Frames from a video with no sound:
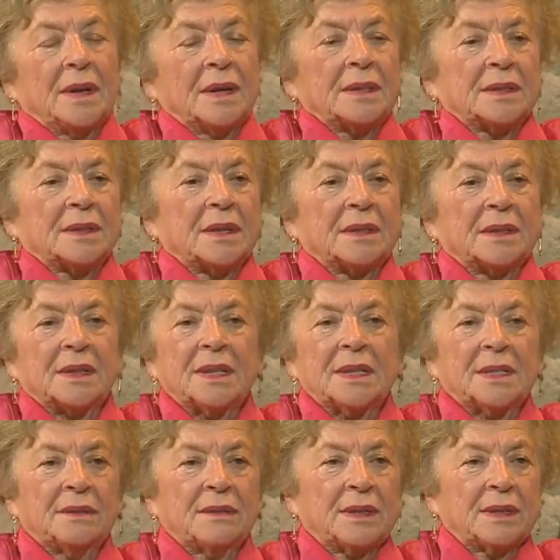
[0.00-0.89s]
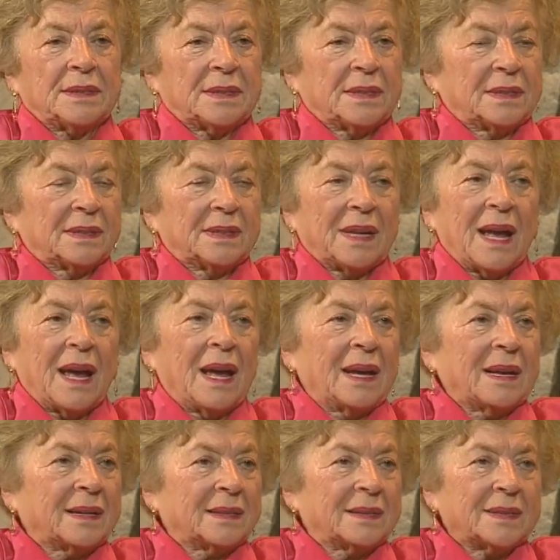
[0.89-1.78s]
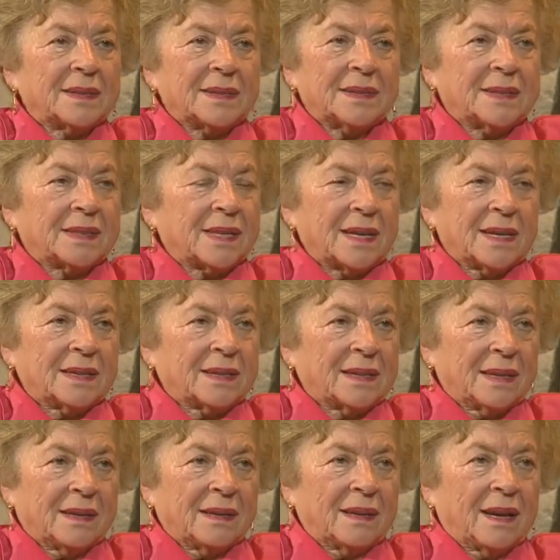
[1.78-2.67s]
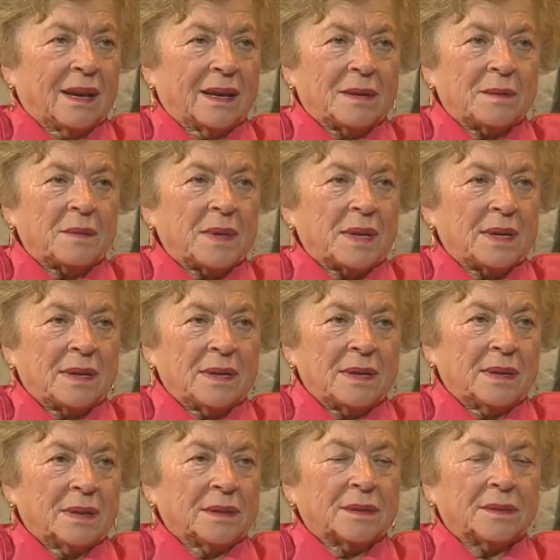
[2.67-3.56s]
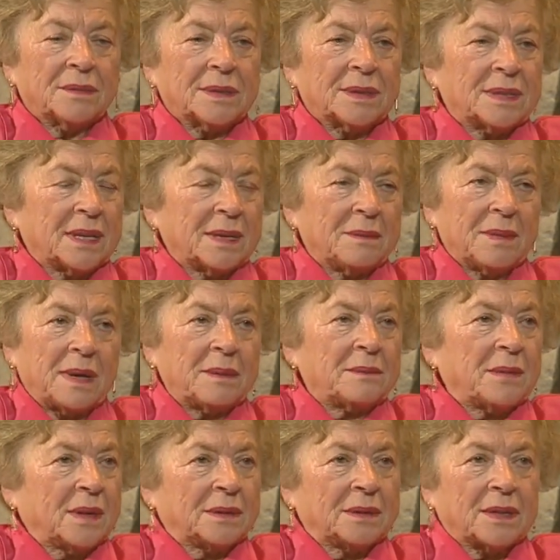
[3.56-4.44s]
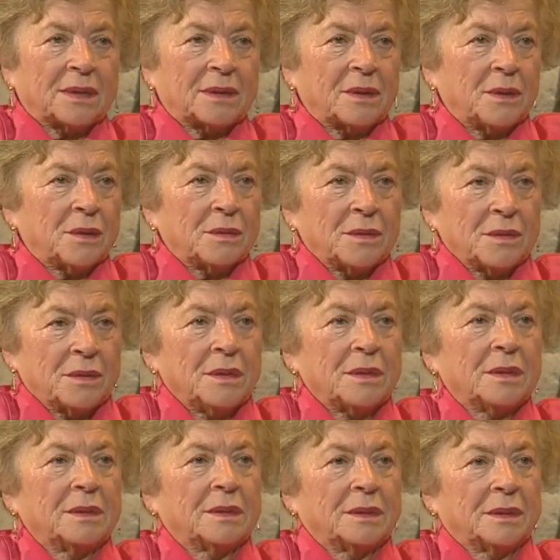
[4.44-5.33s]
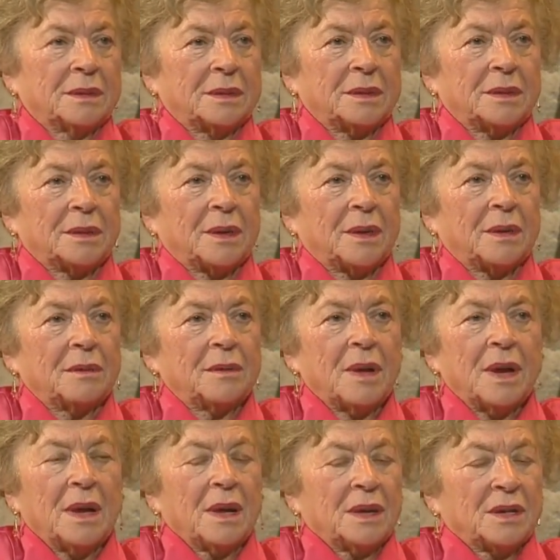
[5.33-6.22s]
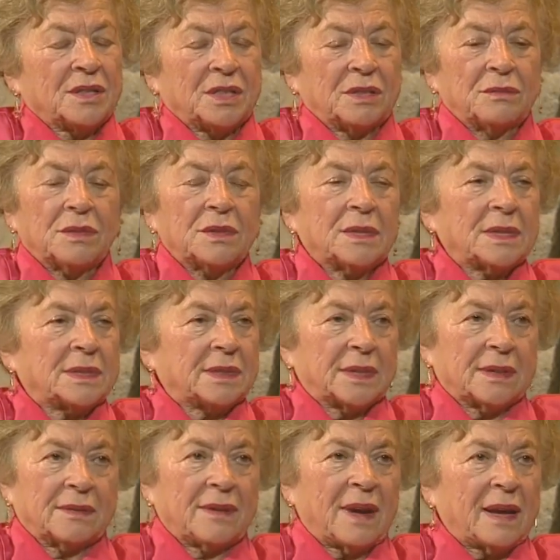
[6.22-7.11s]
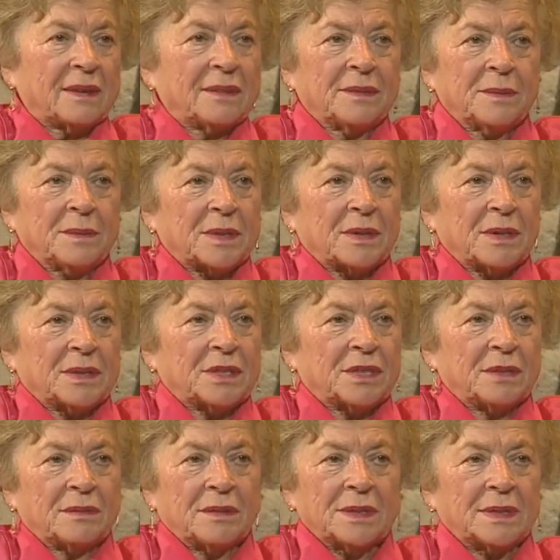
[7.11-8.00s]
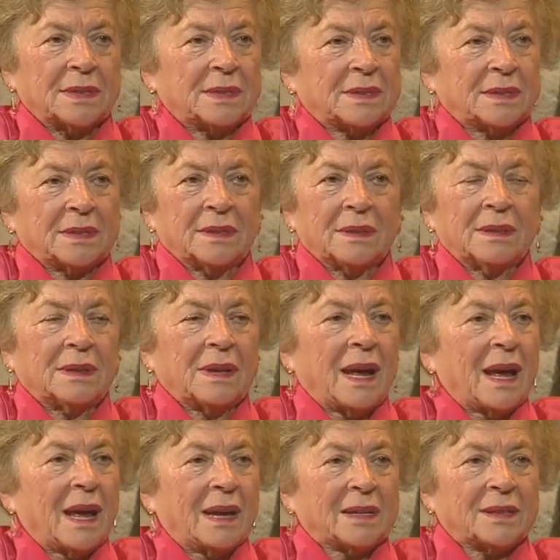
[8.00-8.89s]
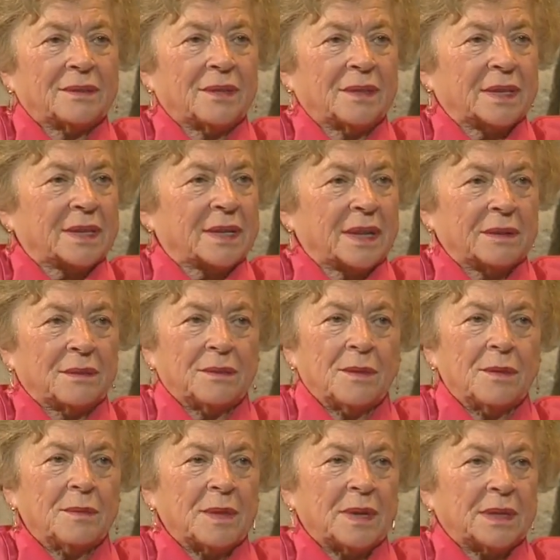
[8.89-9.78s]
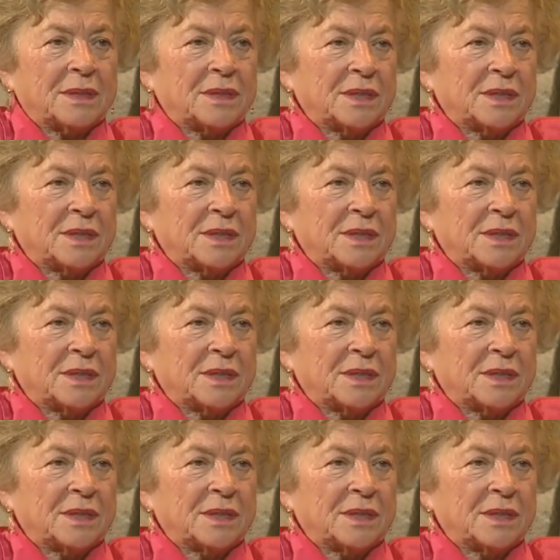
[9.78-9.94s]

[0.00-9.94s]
So this was the hardest thing on me to see my mother go. You know, she would have survived because she was a hardworking woman.